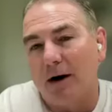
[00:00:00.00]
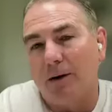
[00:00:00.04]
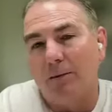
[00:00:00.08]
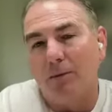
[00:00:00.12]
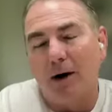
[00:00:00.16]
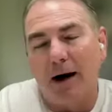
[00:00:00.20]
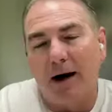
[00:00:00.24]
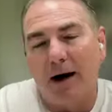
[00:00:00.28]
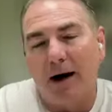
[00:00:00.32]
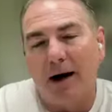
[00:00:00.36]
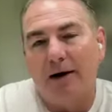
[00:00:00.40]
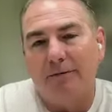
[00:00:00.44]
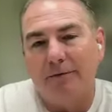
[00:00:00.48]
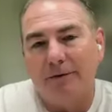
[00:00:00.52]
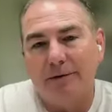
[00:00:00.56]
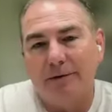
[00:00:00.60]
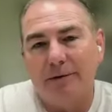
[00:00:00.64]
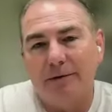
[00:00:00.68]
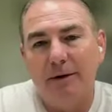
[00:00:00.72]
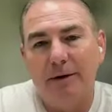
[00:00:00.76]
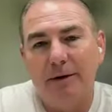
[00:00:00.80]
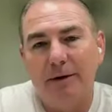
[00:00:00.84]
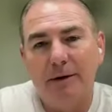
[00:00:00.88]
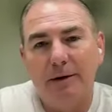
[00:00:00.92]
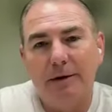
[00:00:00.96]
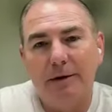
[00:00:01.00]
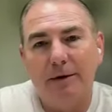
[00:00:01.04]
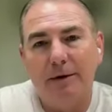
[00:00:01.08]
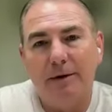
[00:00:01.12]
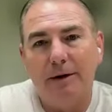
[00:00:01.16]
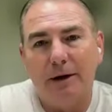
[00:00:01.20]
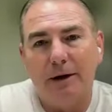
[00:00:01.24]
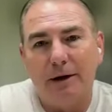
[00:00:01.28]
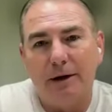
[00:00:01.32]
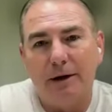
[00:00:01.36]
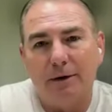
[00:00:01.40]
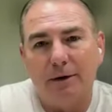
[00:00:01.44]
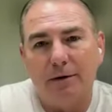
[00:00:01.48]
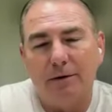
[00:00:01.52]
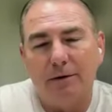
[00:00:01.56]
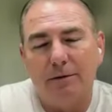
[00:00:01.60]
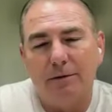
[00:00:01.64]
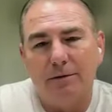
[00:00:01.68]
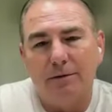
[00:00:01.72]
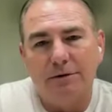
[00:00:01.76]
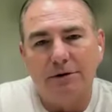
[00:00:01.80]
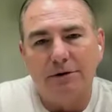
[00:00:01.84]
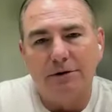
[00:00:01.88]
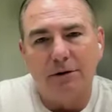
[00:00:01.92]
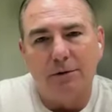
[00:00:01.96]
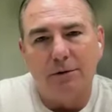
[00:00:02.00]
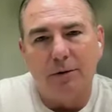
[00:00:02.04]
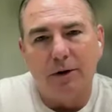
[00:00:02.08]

before I arrived mm-hmm. here.